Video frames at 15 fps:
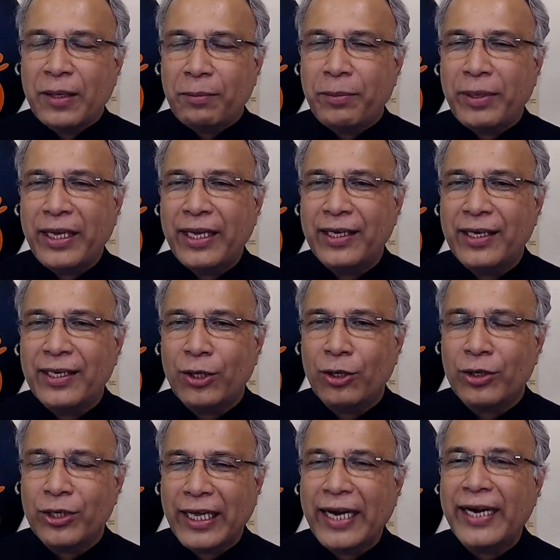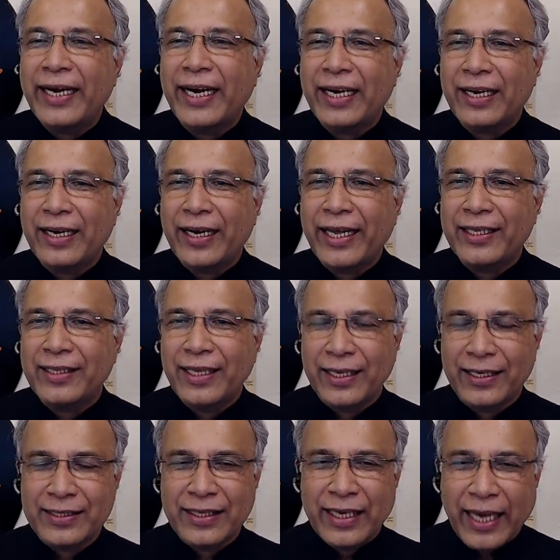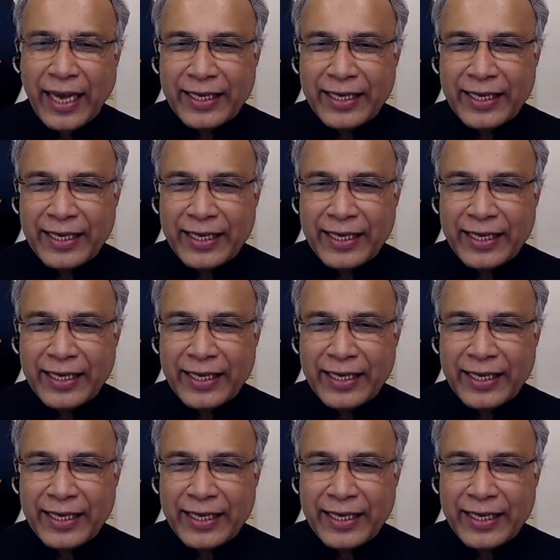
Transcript: being, yelled at like this.